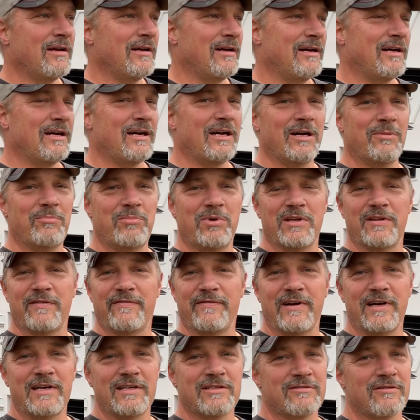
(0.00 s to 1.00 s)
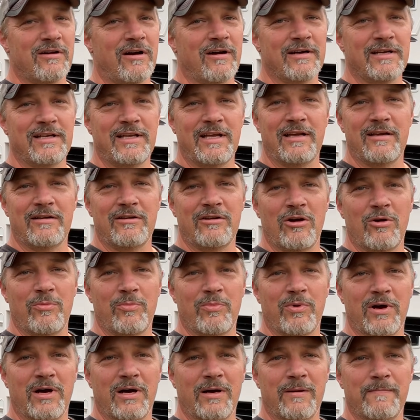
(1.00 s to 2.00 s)
But it's very strong. It did no
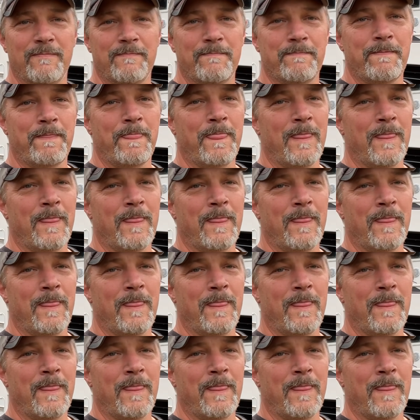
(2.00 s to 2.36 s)
problem.